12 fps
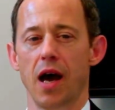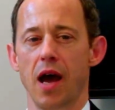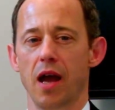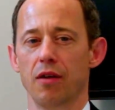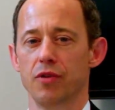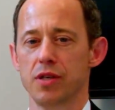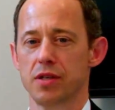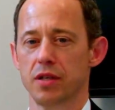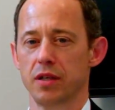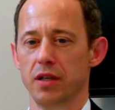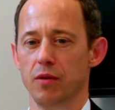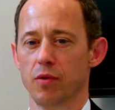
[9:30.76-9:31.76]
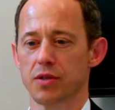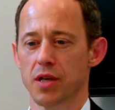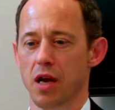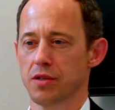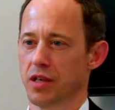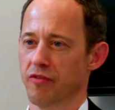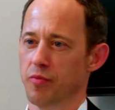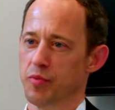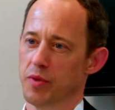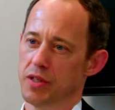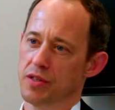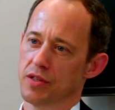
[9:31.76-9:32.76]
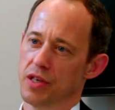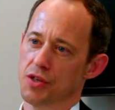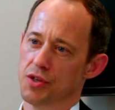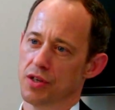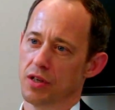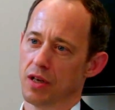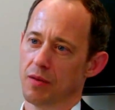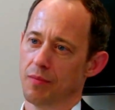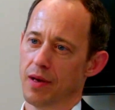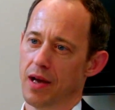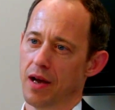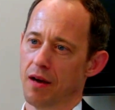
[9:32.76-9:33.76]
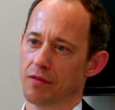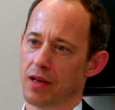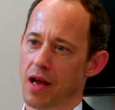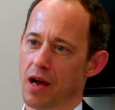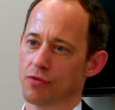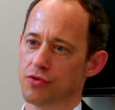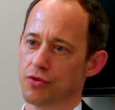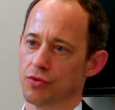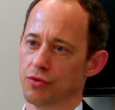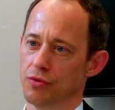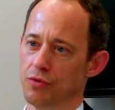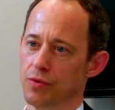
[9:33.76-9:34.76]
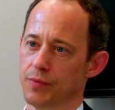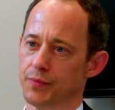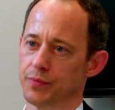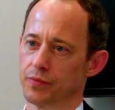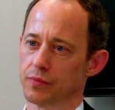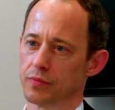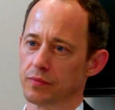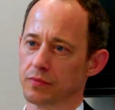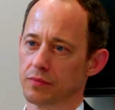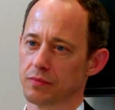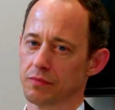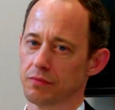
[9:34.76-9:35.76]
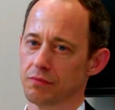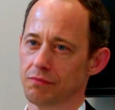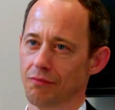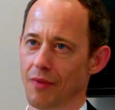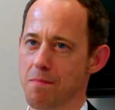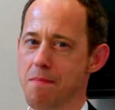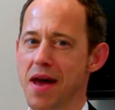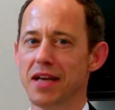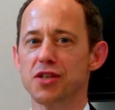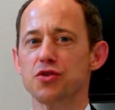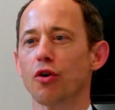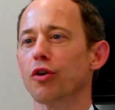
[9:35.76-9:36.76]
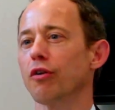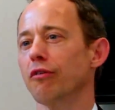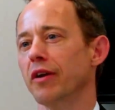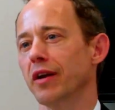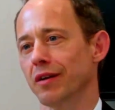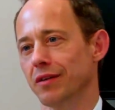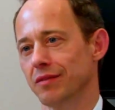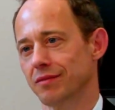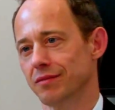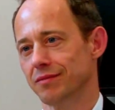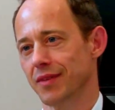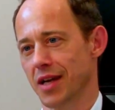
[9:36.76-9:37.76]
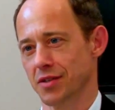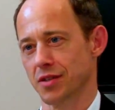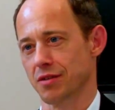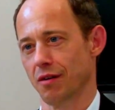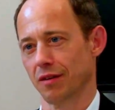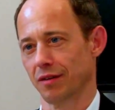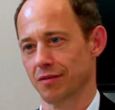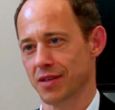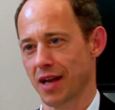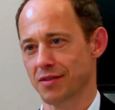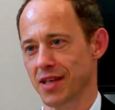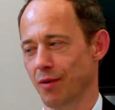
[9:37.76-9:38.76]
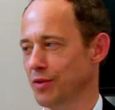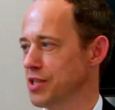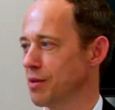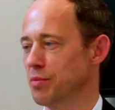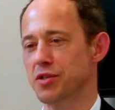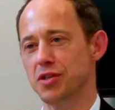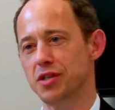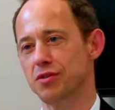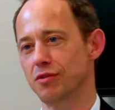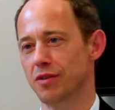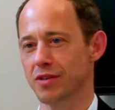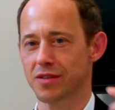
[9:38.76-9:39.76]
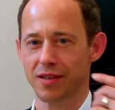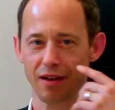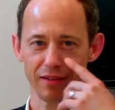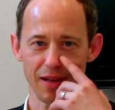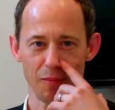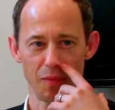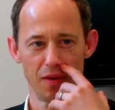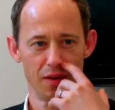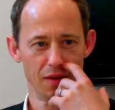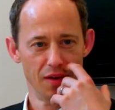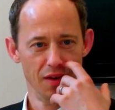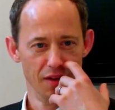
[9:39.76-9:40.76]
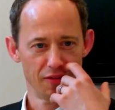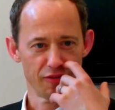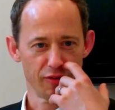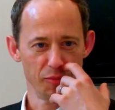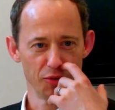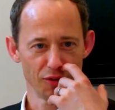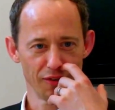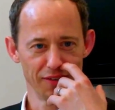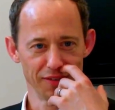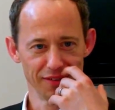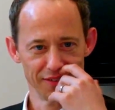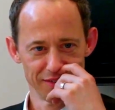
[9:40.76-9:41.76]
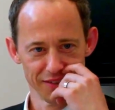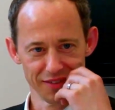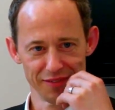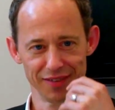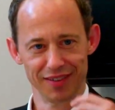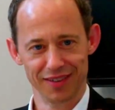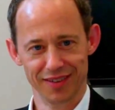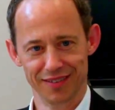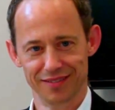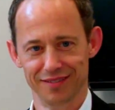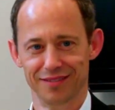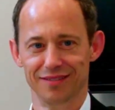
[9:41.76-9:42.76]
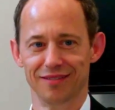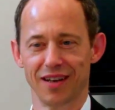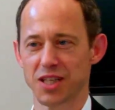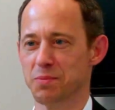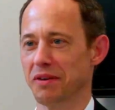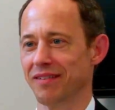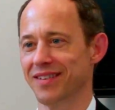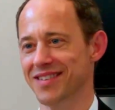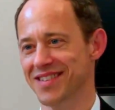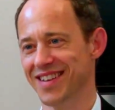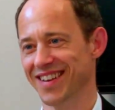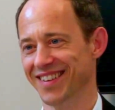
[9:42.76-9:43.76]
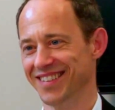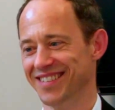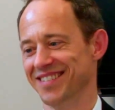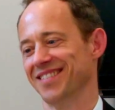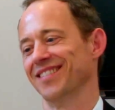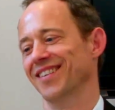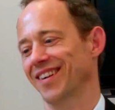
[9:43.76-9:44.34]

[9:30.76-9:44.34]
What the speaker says: I recently was asked to give a presentation about how to manage your career as a scholar. It's kind of saying, well, these are PhD students, tell them from your sort of experience and